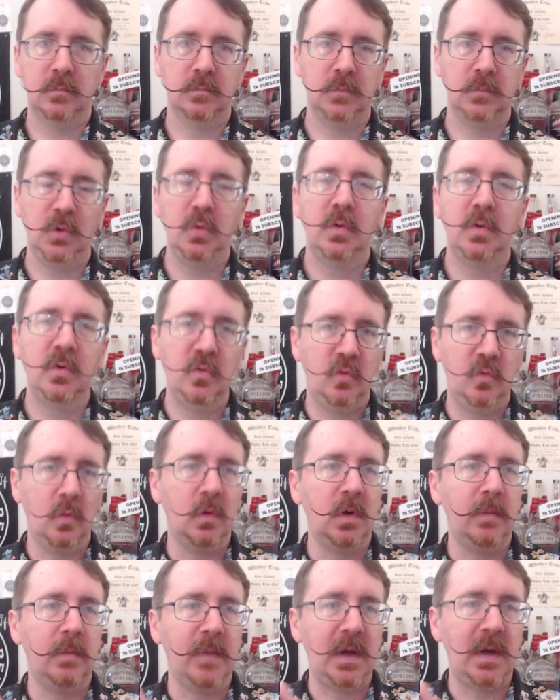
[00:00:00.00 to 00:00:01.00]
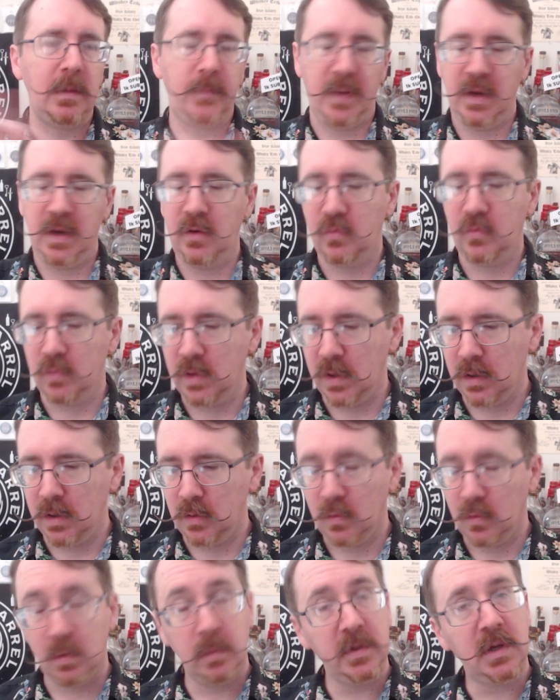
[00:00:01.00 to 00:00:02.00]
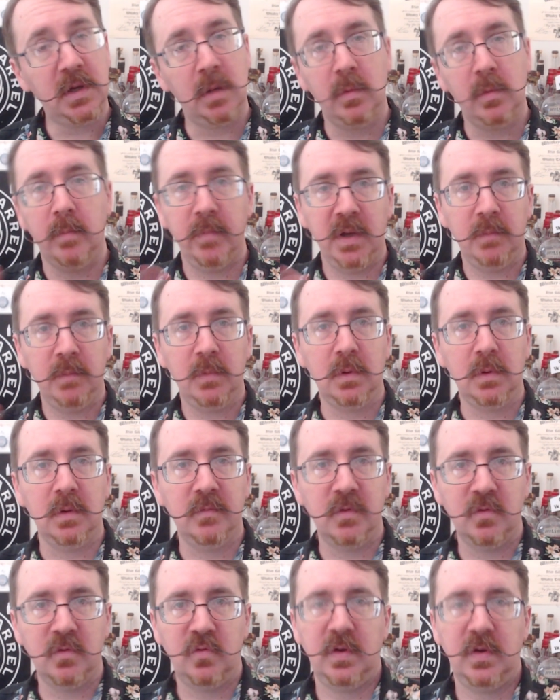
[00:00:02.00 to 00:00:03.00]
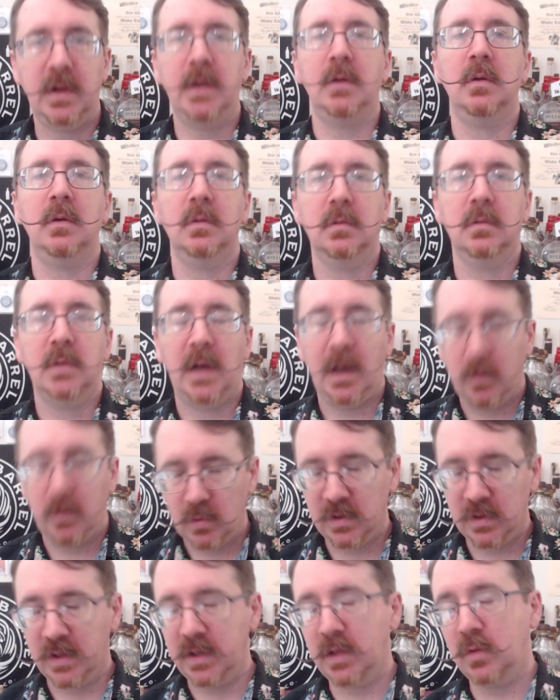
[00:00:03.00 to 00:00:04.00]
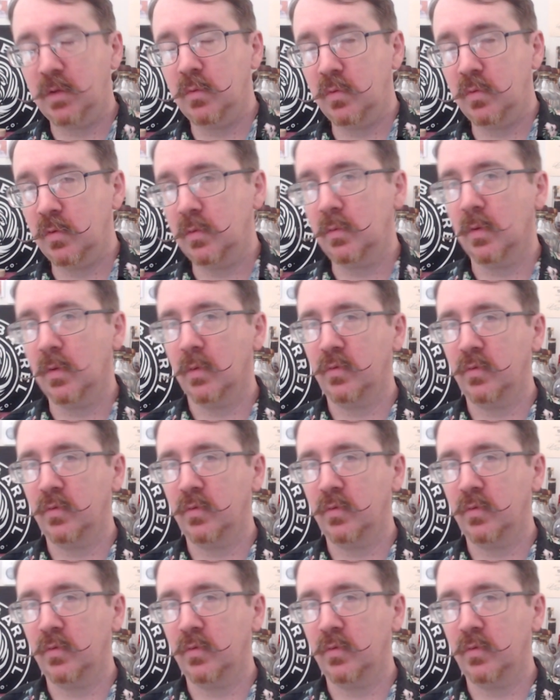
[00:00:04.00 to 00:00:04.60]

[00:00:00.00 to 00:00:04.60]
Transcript: You can join my Patreon or become a member of the channel. I would like you to do those